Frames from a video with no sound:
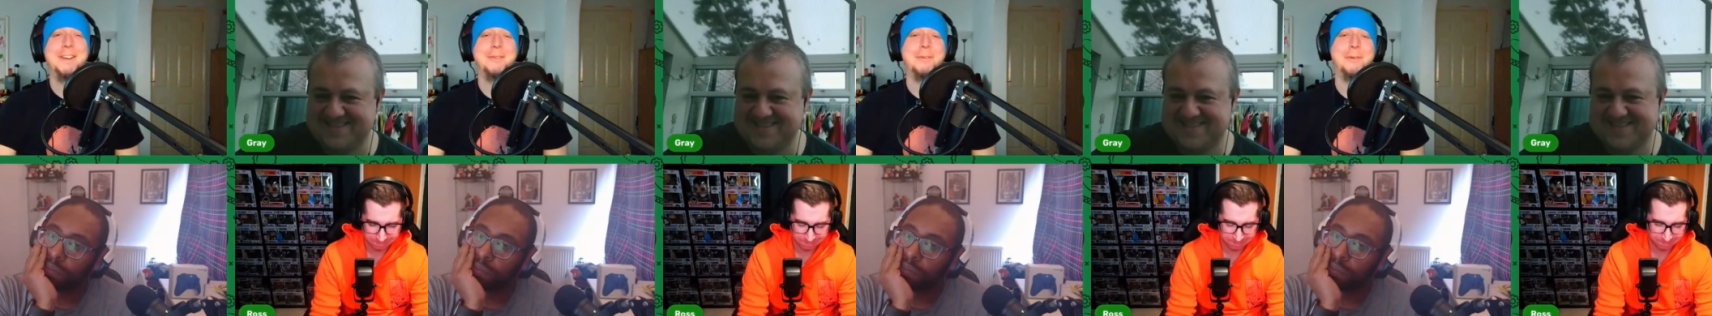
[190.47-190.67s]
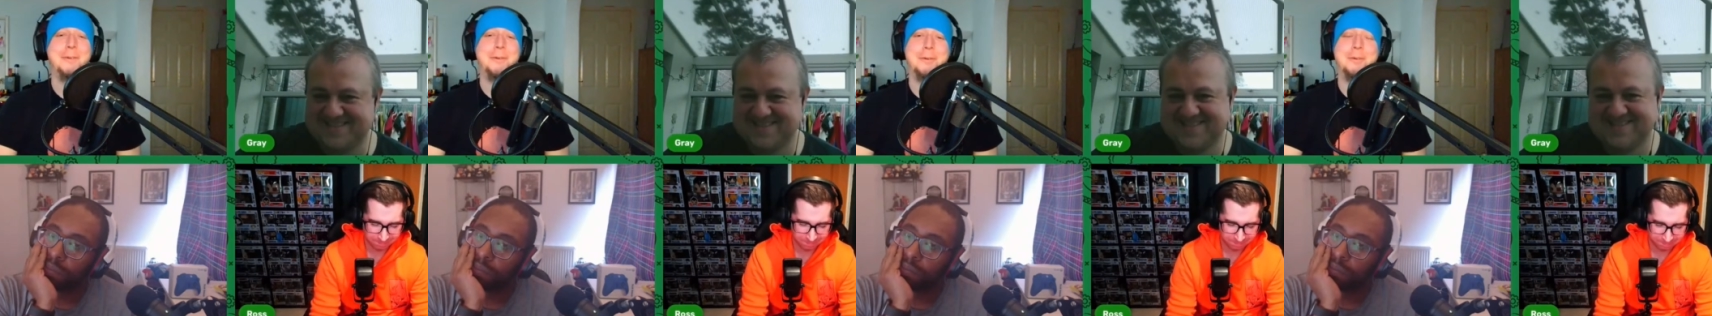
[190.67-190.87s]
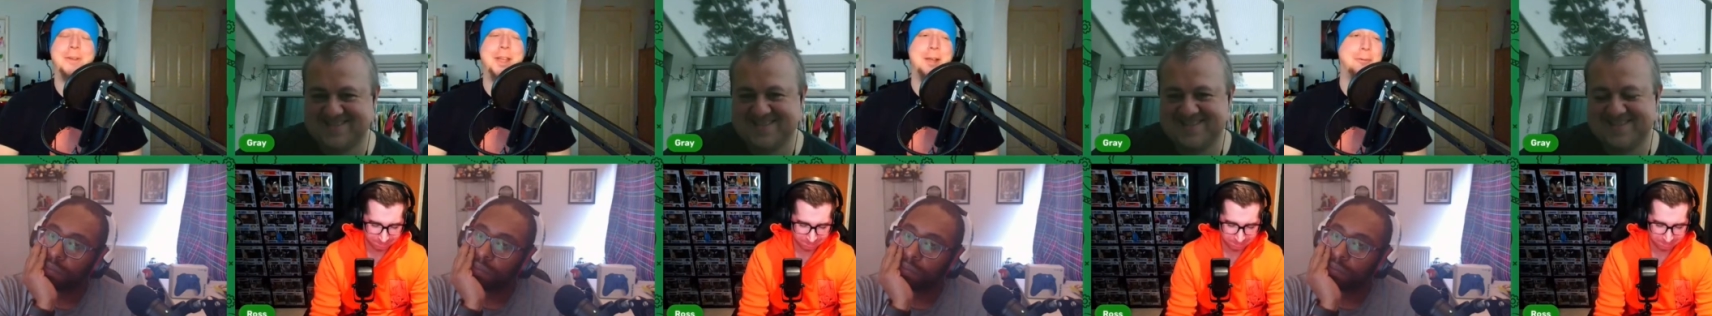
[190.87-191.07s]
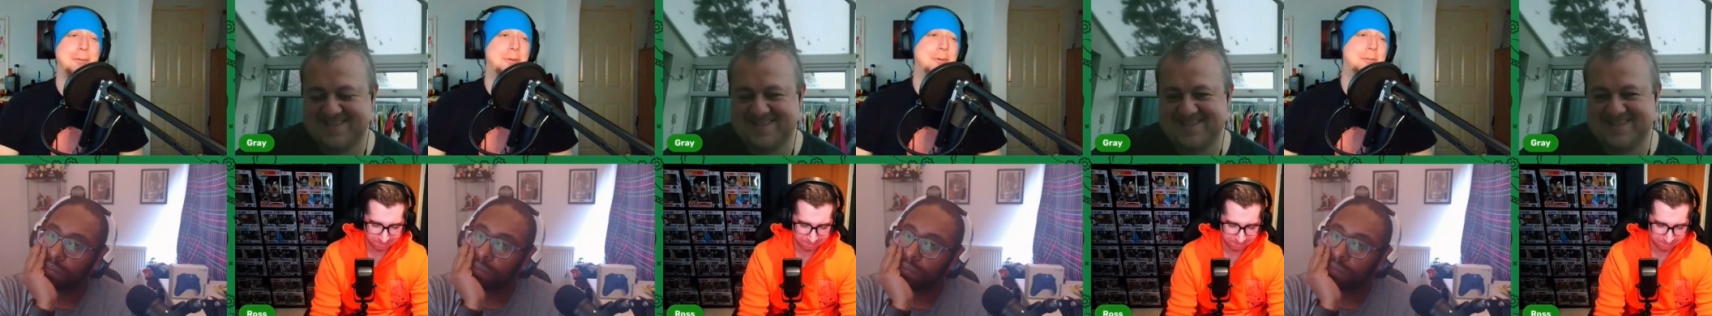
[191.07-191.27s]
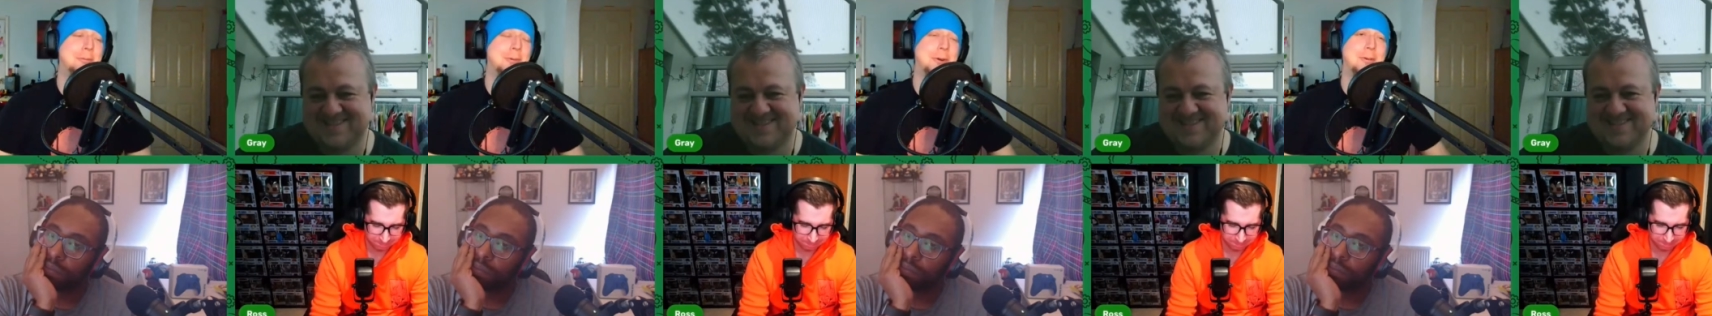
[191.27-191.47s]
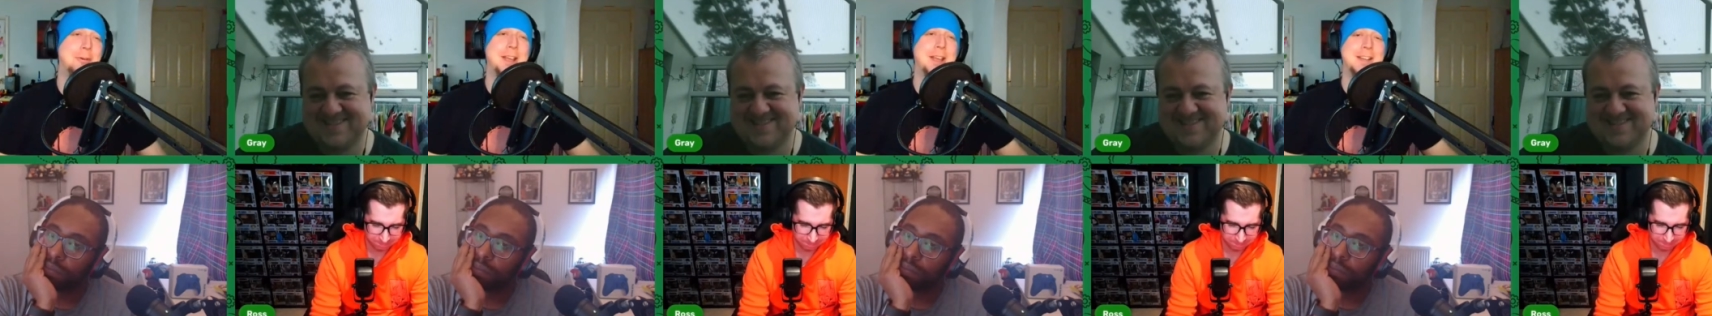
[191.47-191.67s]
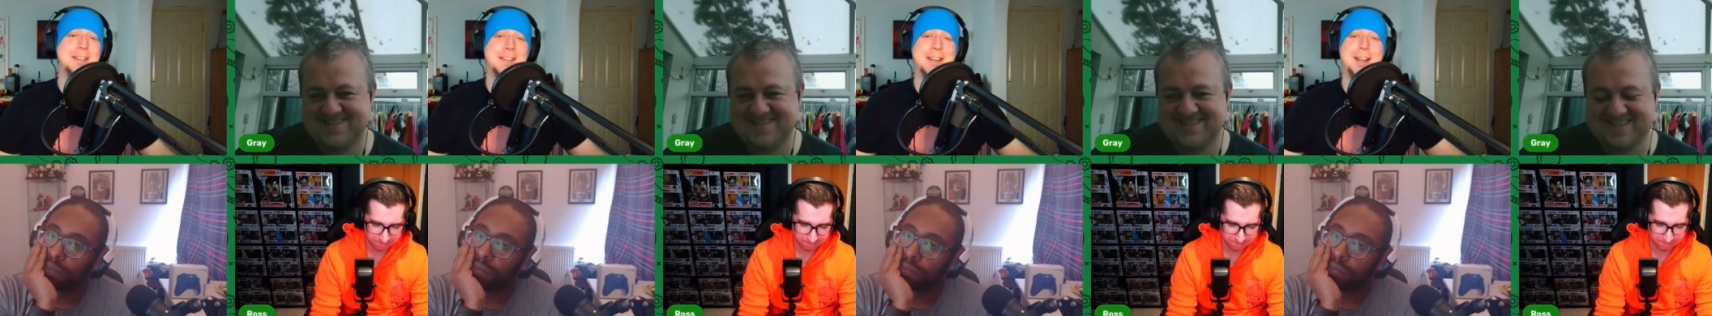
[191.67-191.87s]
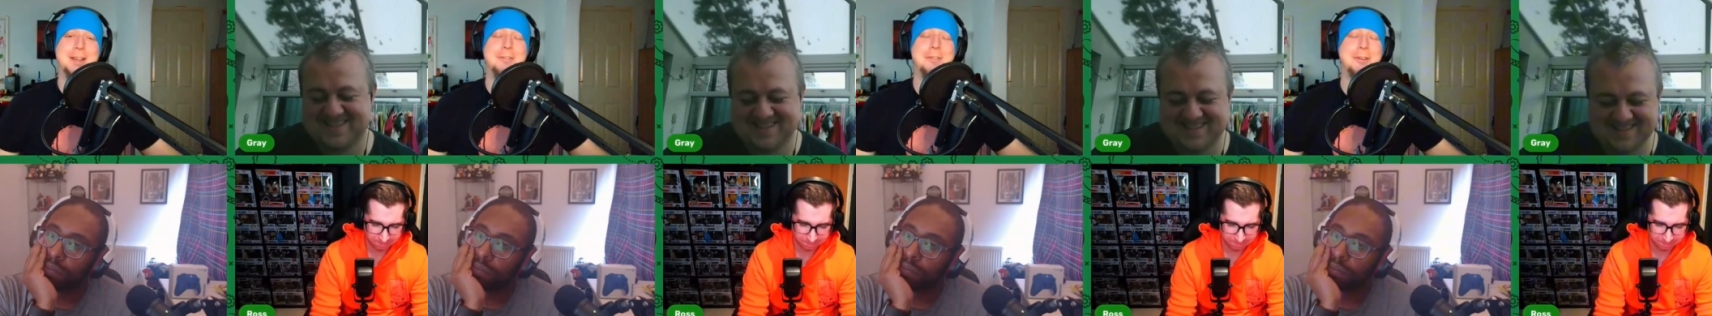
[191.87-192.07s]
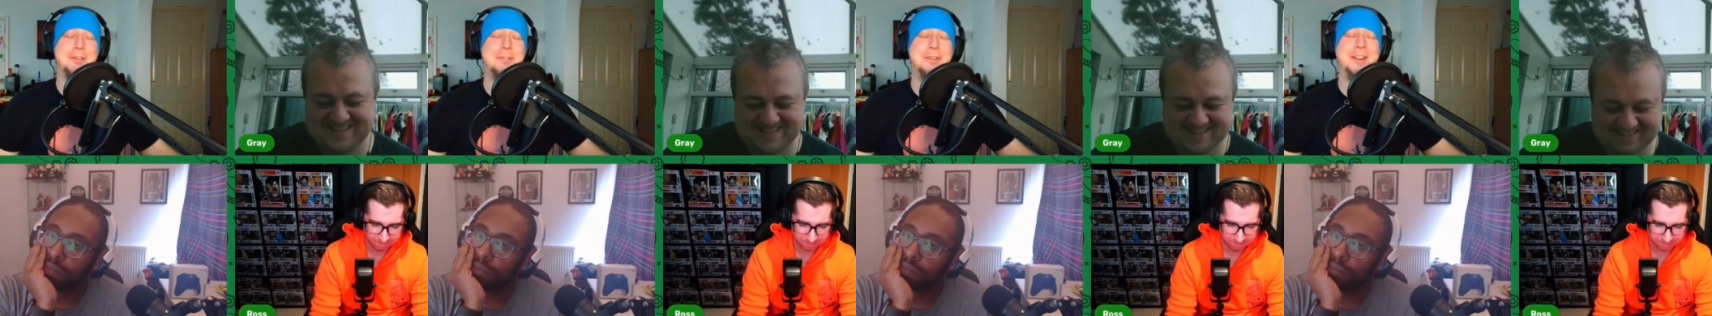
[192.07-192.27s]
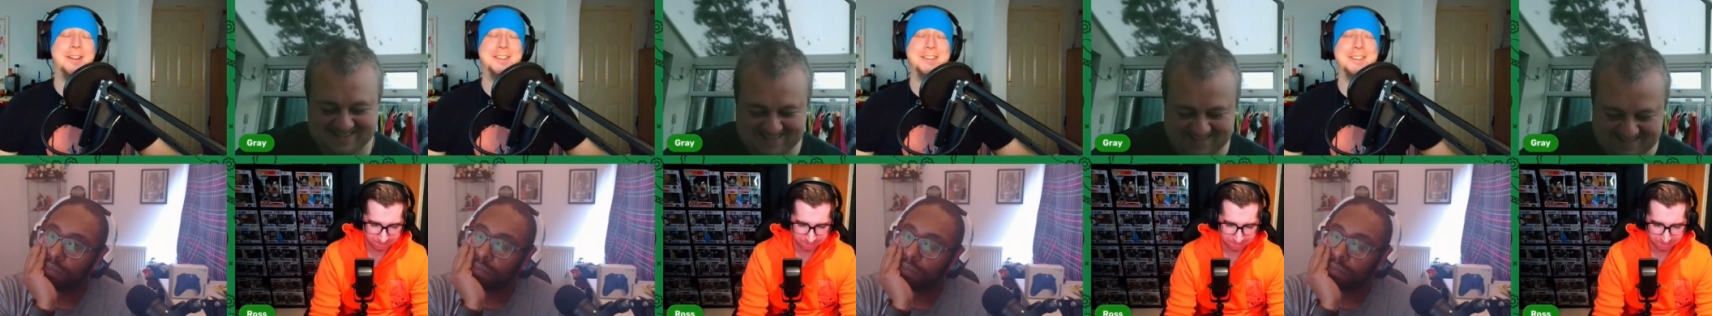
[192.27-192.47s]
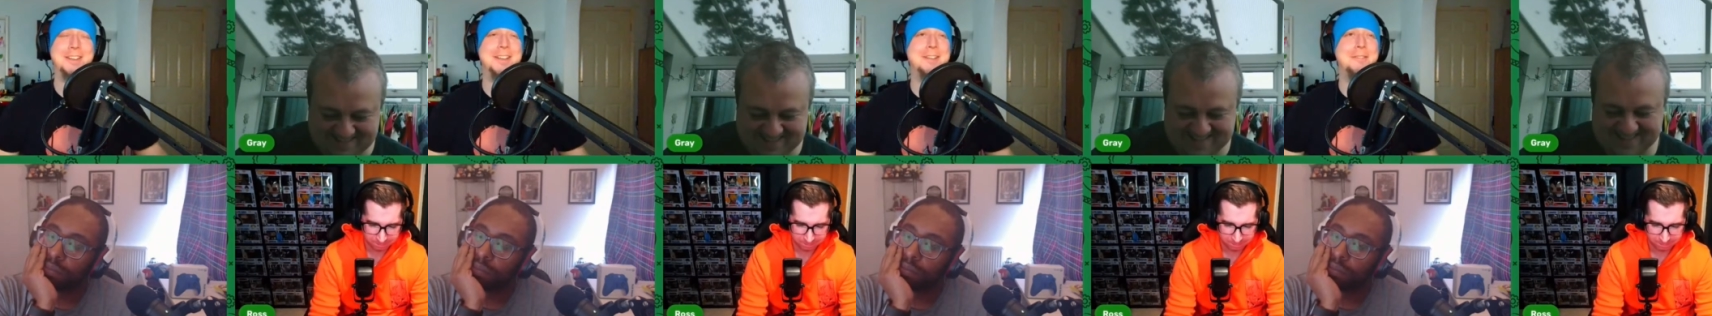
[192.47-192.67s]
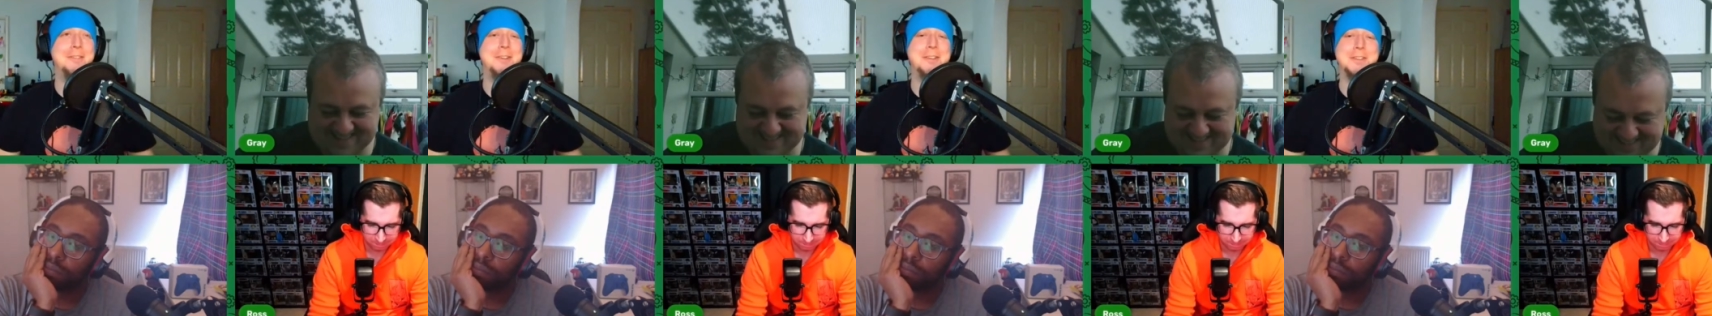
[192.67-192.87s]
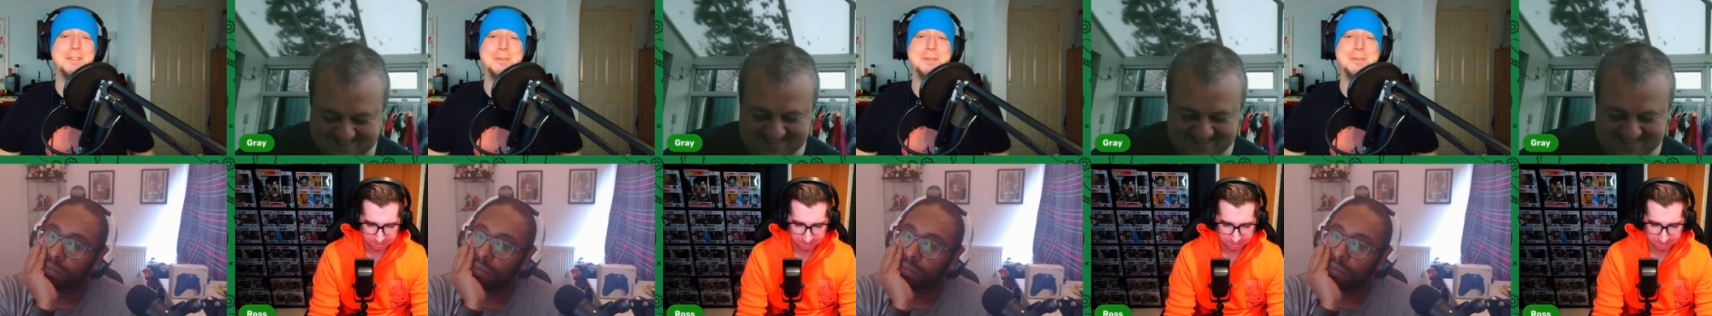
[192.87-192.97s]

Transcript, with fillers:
Speaker 1: Well, yeah, we'll we'll get to that very very, uh, very